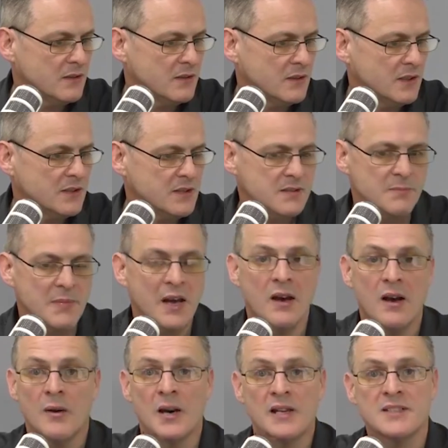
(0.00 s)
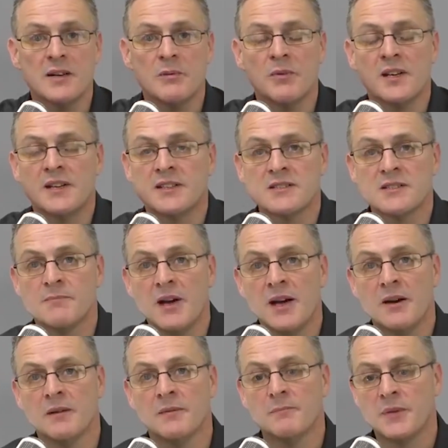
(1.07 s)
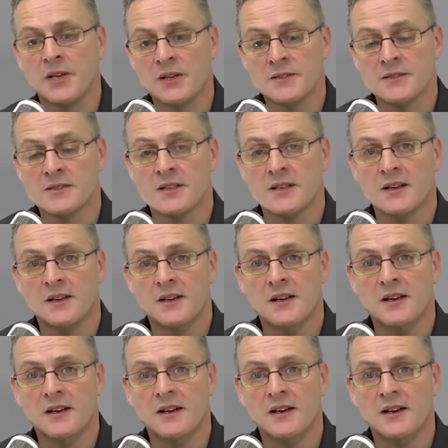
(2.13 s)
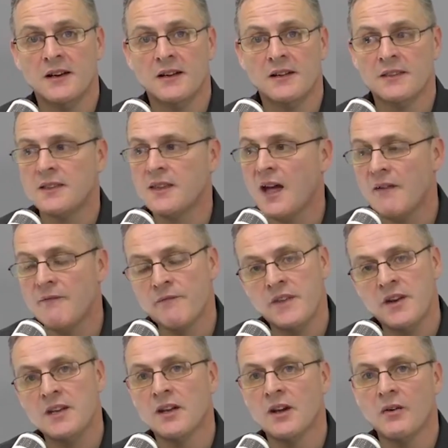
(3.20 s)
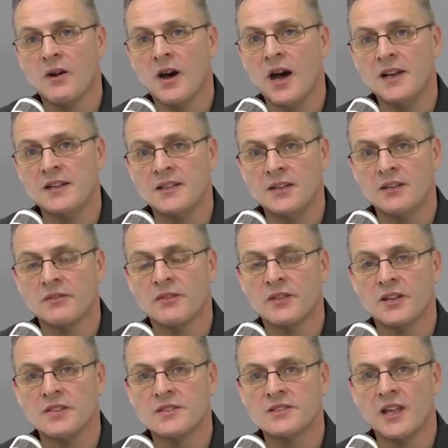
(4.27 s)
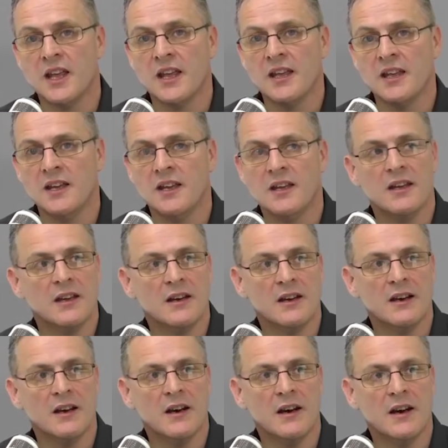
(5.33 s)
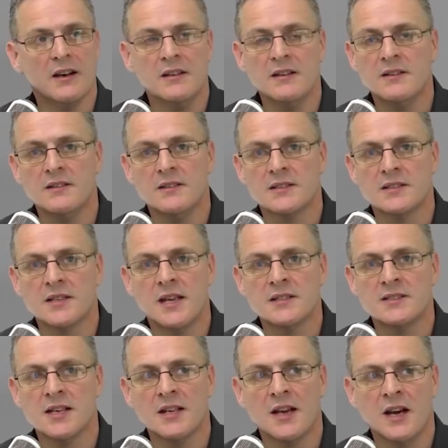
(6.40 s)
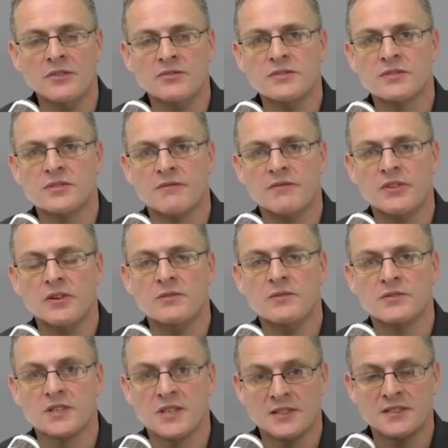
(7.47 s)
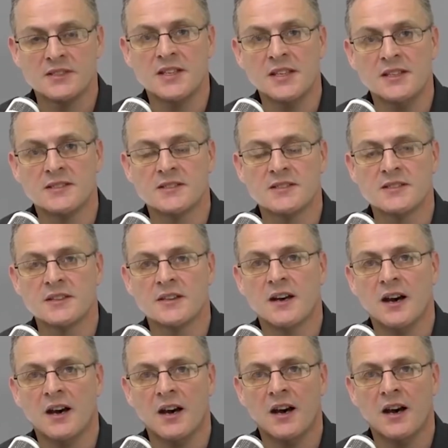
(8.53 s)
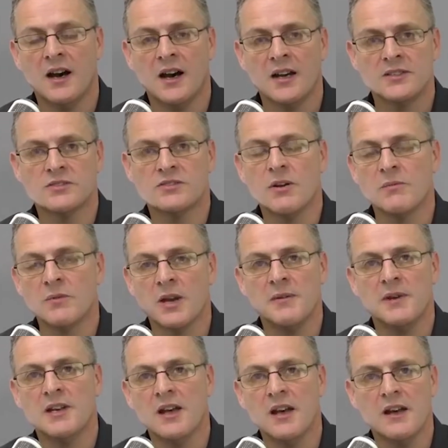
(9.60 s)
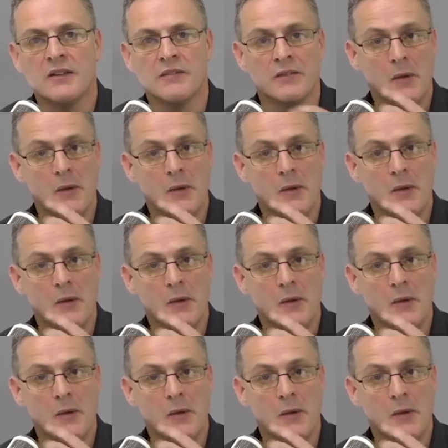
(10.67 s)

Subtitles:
It doesn't matter. I'll tell you what, it doesn't matter, because that video I did on Thursday, I don't know, it's had hundreds of views since I stopped going live.